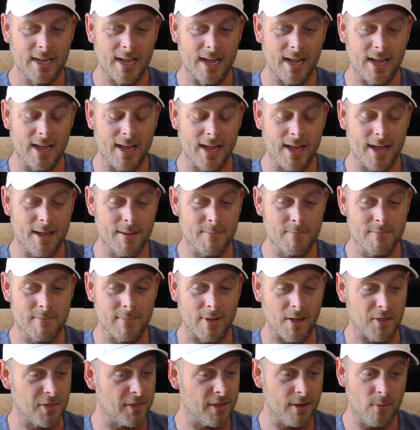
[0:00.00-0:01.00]

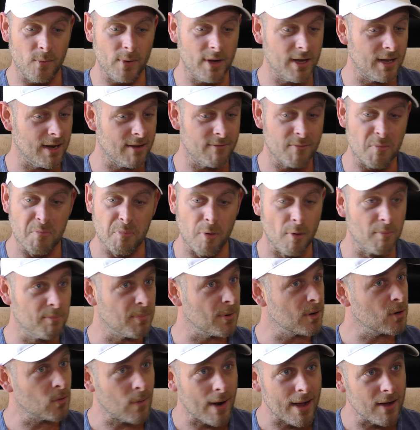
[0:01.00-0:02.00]
I think we could have a
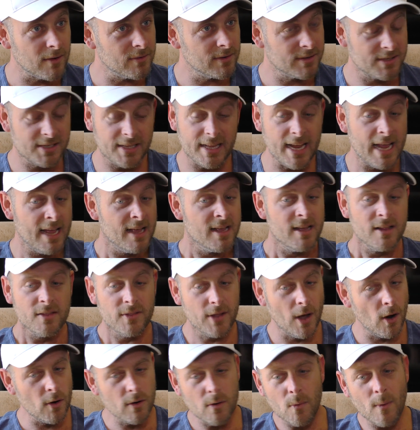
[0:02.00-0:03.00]
bumper crowd. It's
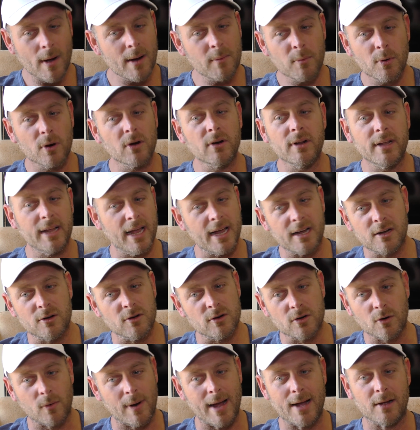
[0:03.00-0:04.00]
the only way we're going to get
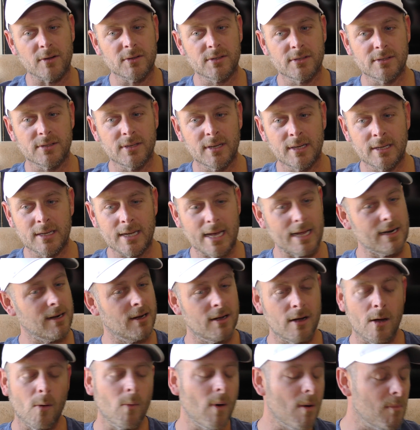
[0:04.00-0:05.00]
good crowds, and
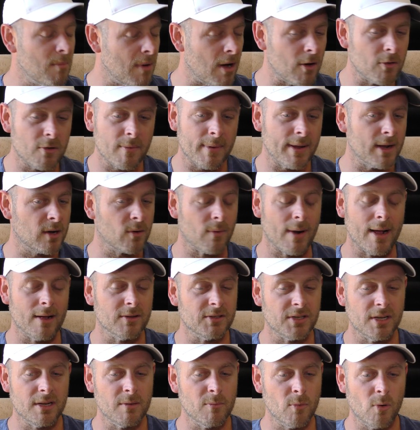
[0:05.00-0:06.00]
I won't moan about
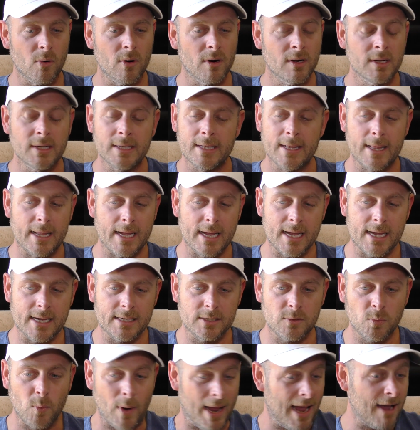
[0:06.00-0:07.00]
crowds anymore,
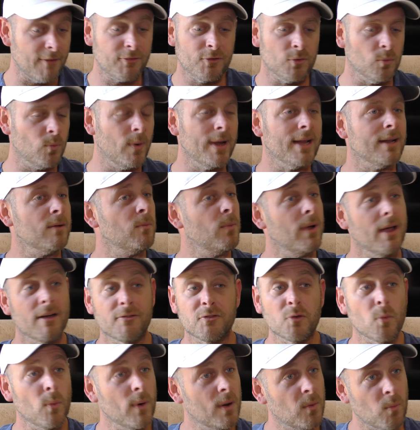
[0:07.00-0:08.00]
is we have to win, and we
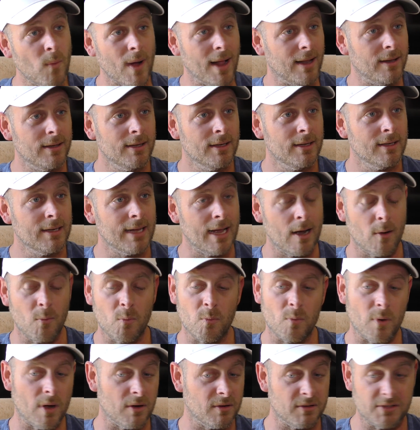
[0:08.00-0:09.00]
have to win well.
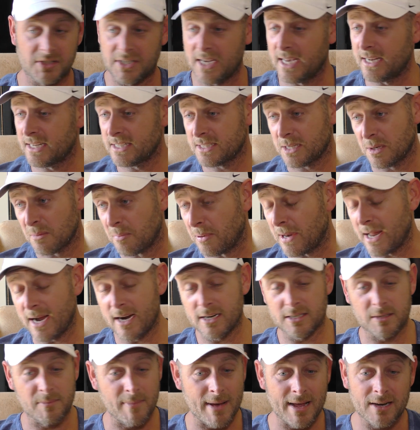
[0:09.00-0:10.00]
And I'm going to say this to the
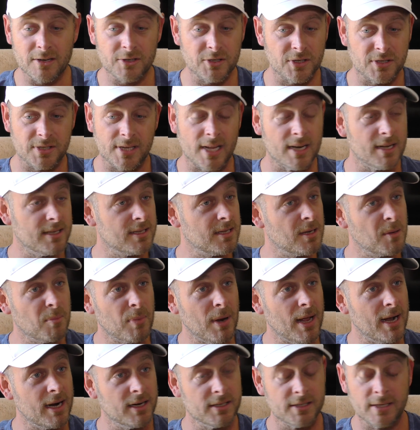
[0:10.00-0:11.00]
players. The manager said it to the
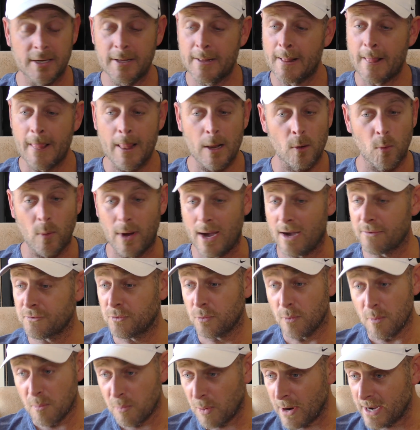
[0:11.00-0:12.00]
players. We have
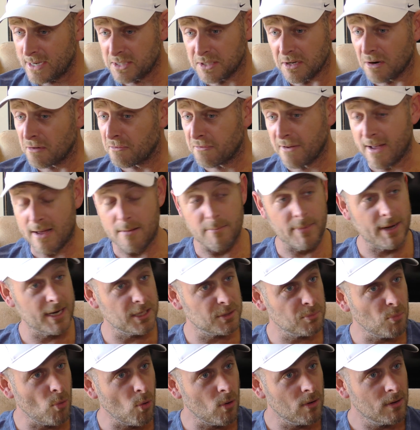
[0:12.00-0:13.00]
to embrace our fan
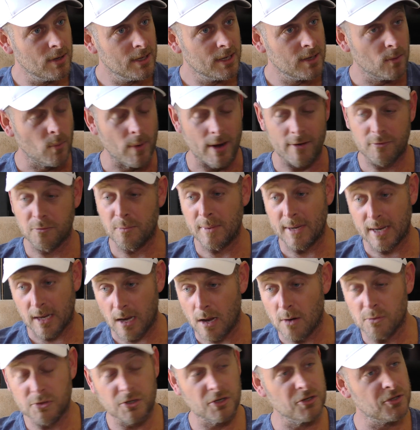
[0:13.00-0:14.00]
base more. We have to be
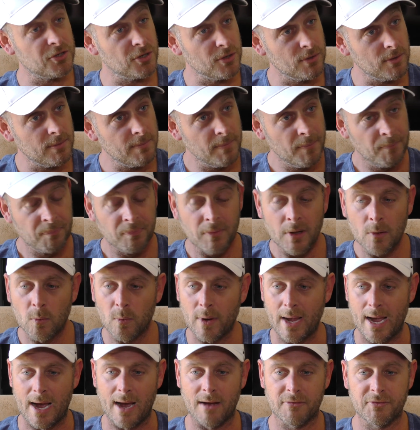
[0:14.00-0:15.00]
closer to them.
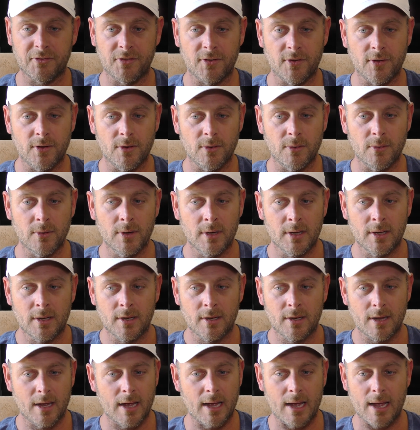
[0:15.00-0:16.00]
We have to
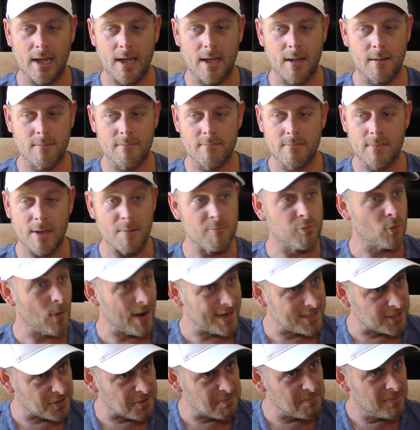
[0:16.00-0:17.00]

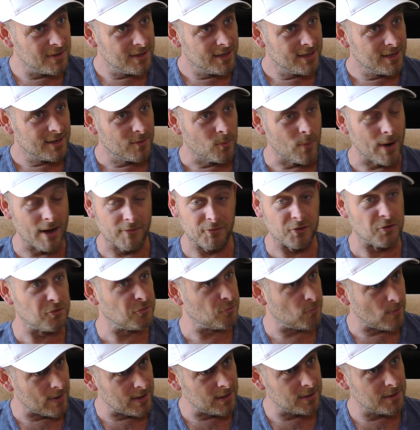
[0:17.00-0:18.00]
impress them. We have to
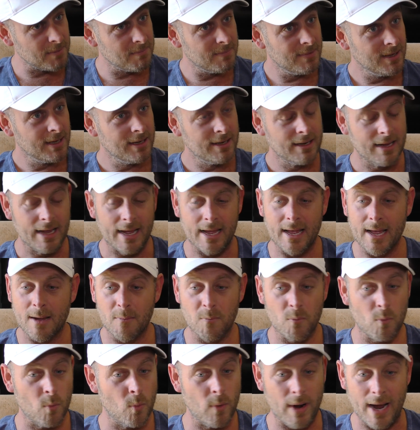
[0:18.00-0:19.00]
thrill them.
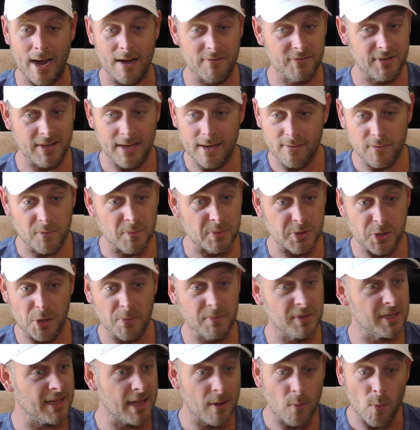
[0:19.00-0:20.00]
We have to give them
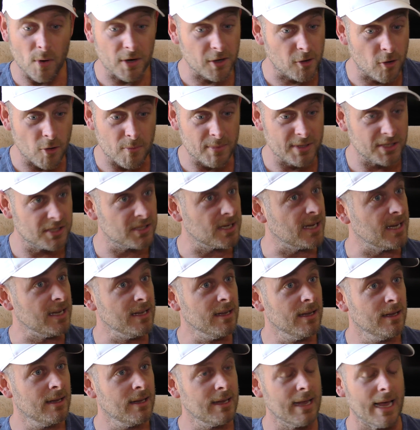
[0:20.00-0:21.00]
something they want to come and
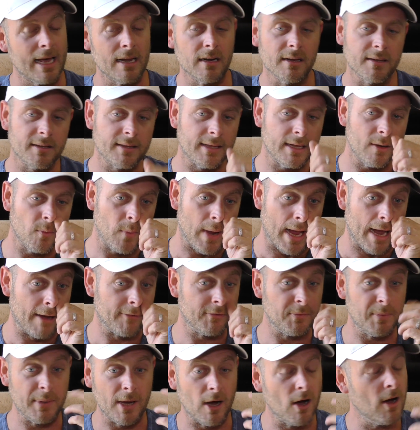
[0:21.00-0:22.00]
see. And I think we
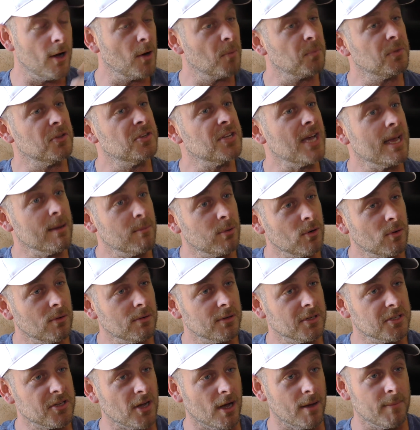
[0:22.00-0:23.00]
have to be high up the table all
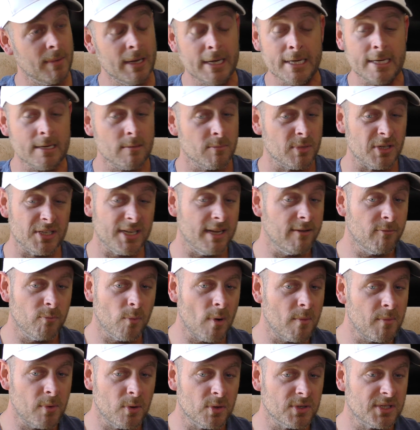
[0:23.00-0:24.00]
the time. Because even
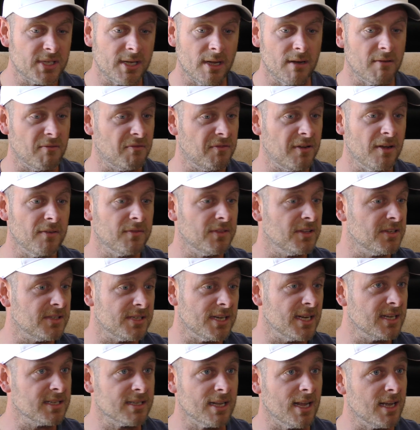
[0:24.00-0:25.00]
when we were sitting fifth and
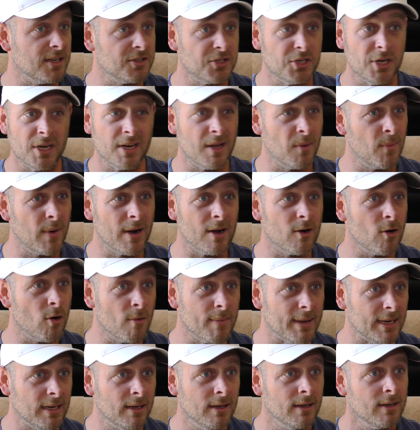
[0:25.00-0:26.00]
sixth last year, they weren't
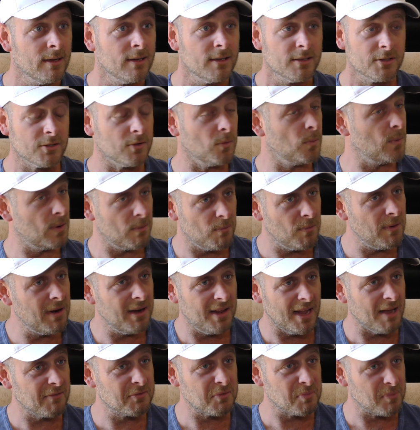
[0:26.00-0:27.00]
coming. So we
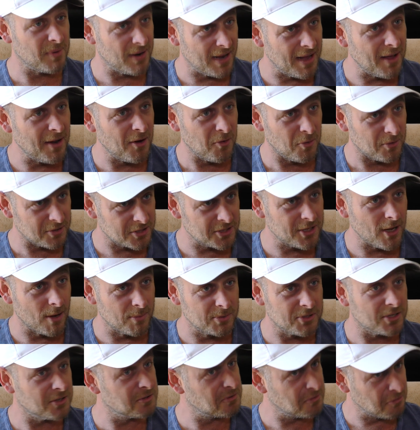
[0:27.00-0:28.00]
really have to put out all the
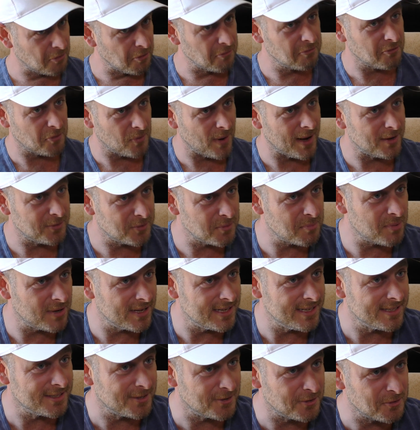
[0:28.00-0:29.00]
stops. They're a tough crowd to
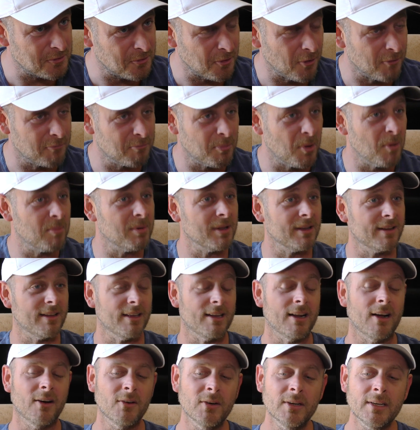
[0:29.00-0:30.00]
please. They're a tough public,
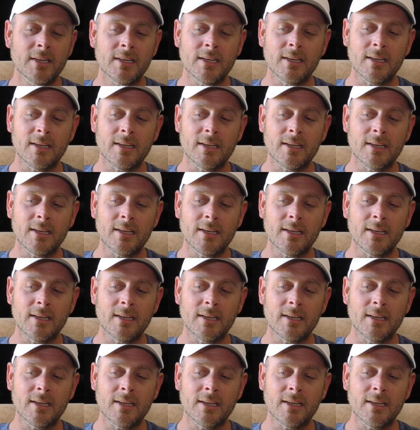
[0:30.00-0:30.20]
you know.